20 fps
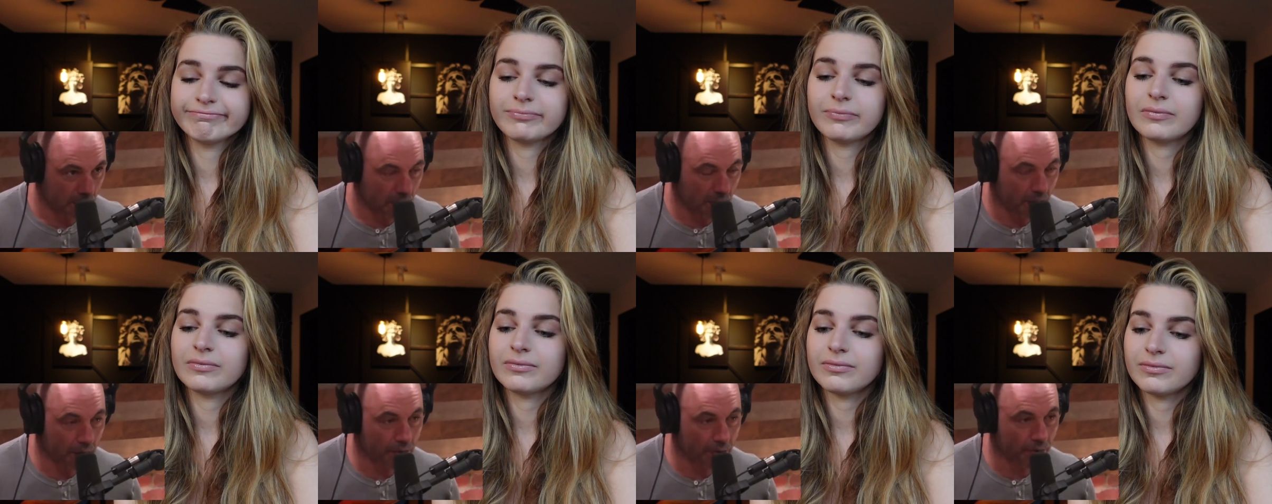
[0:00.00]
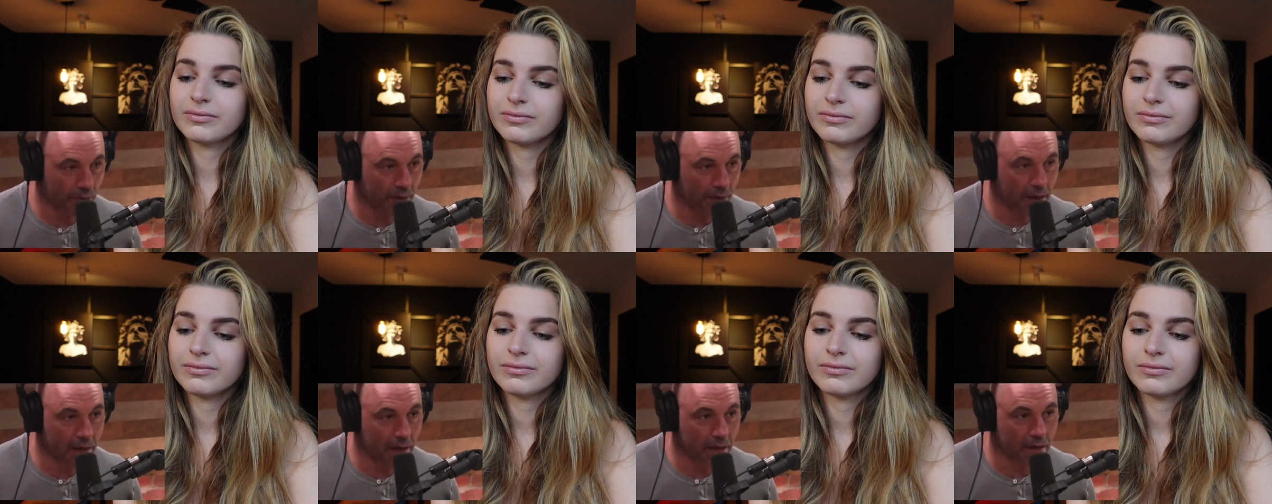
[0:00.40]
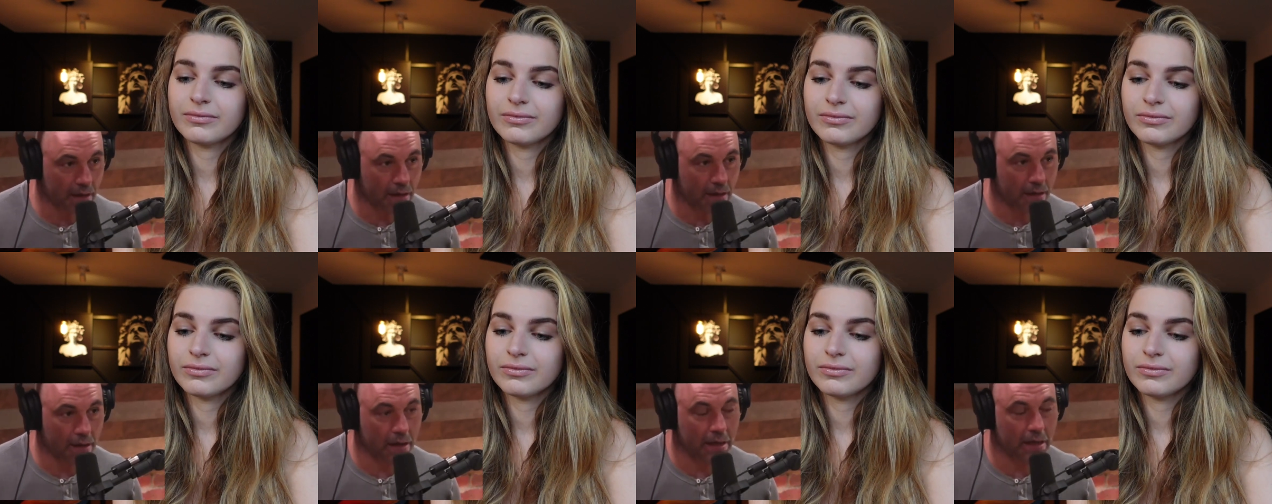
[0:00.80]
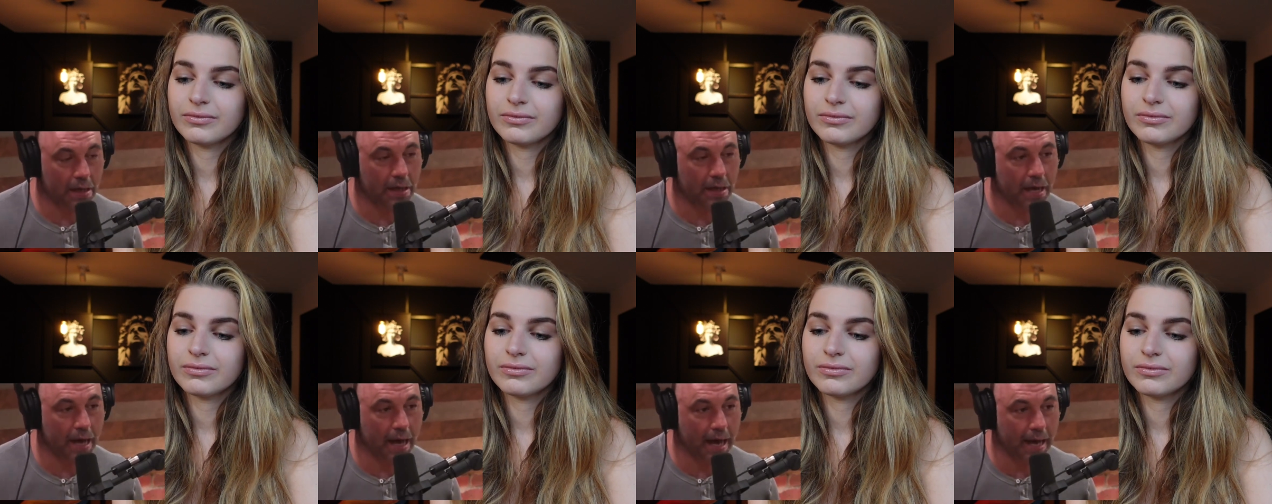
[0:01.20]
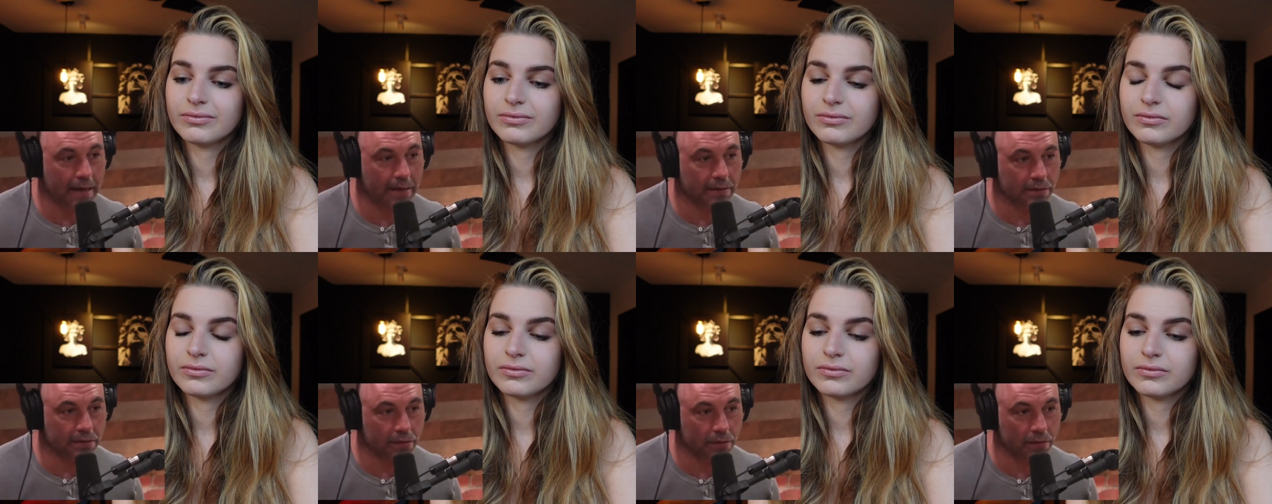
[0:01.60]
Speaker 1: and then he
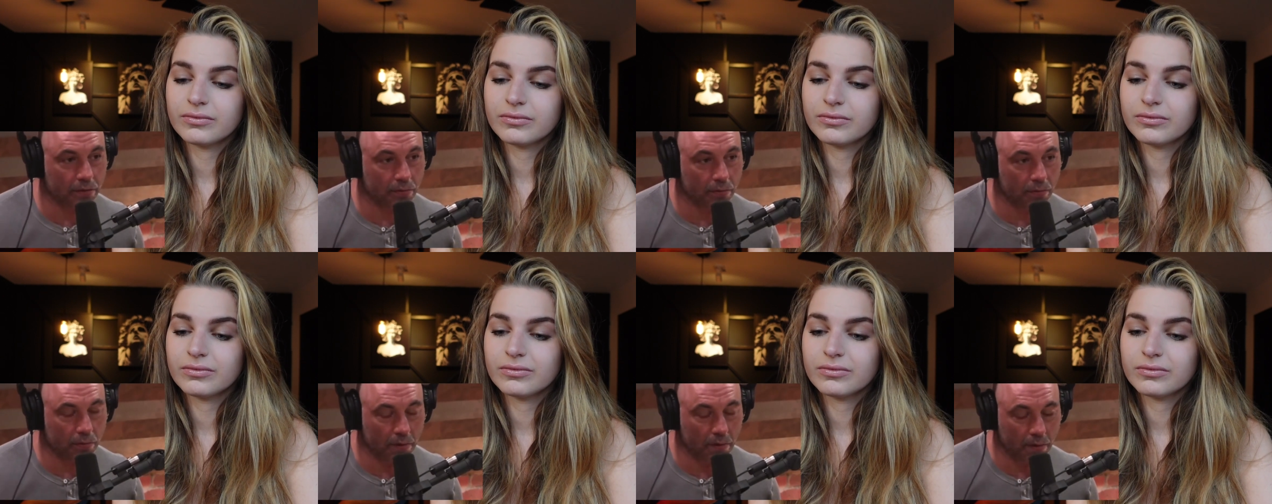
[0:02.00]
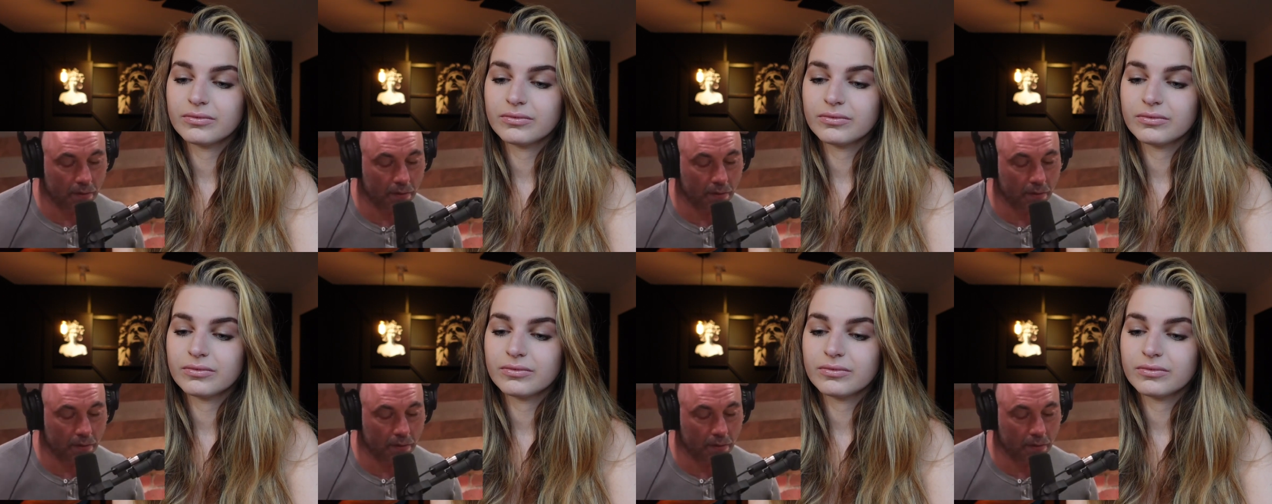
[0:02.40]
had to